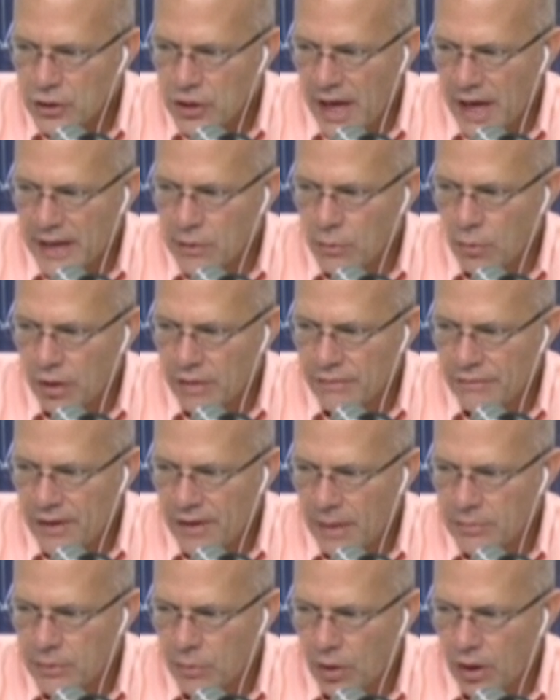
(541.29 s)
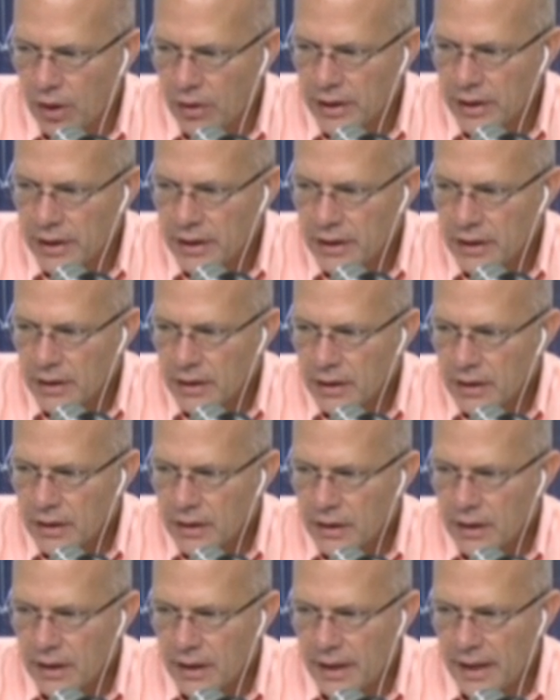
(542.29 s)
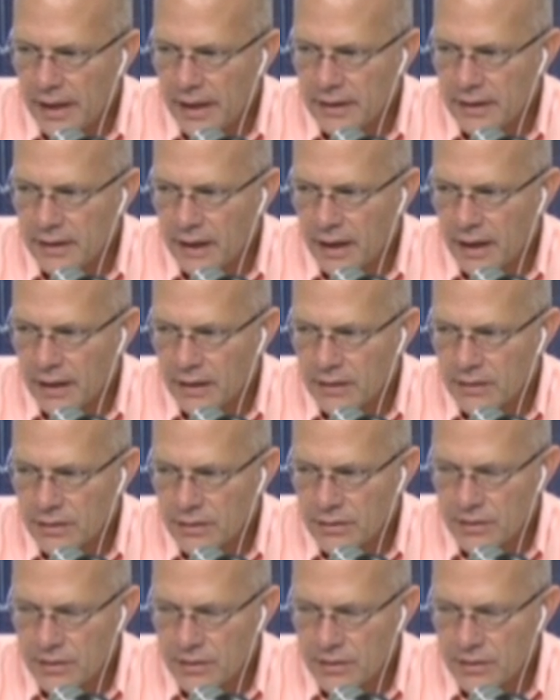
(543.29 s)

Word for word: January February and uh,